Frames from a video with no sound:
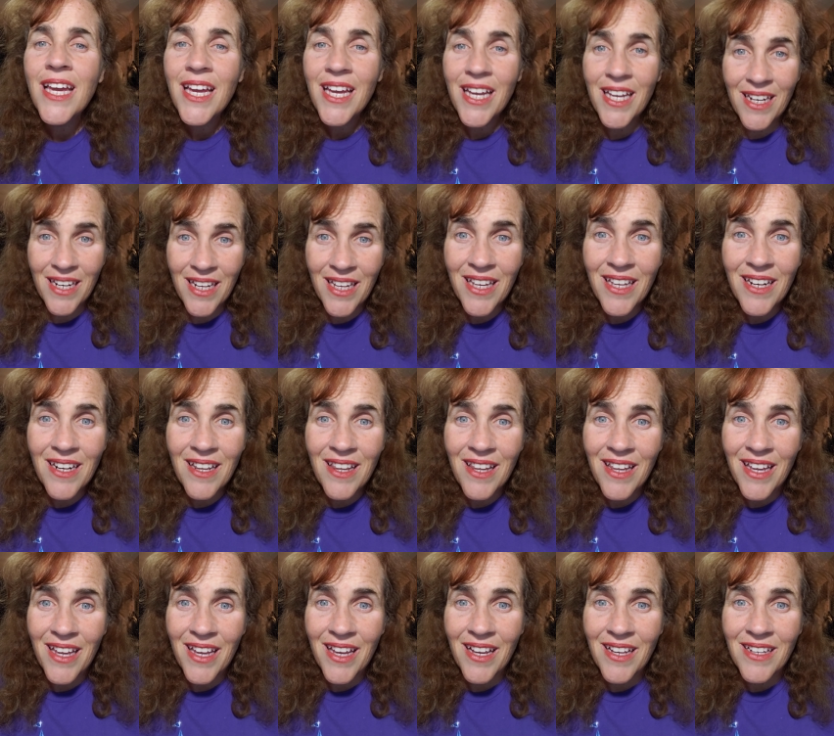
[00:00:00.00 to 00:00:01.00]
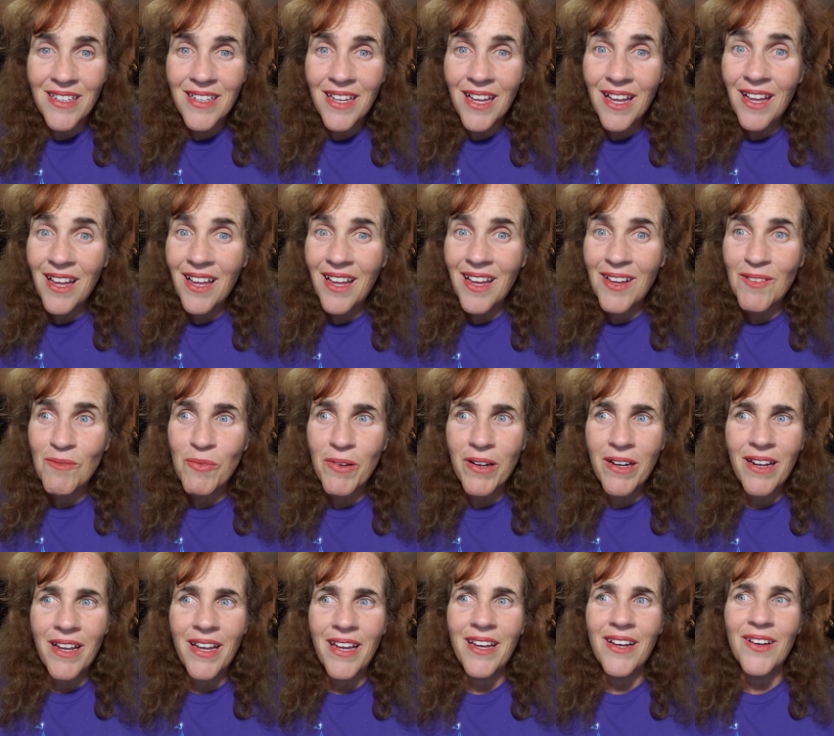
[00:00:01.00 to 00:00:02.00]
in Italy. Ah,
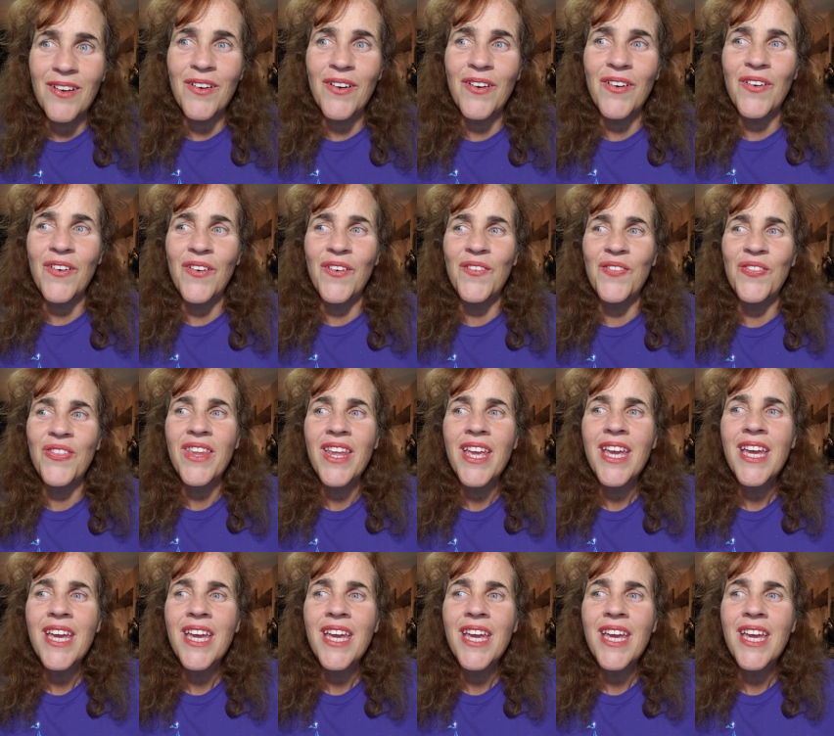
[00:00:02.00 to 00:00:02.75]
prego.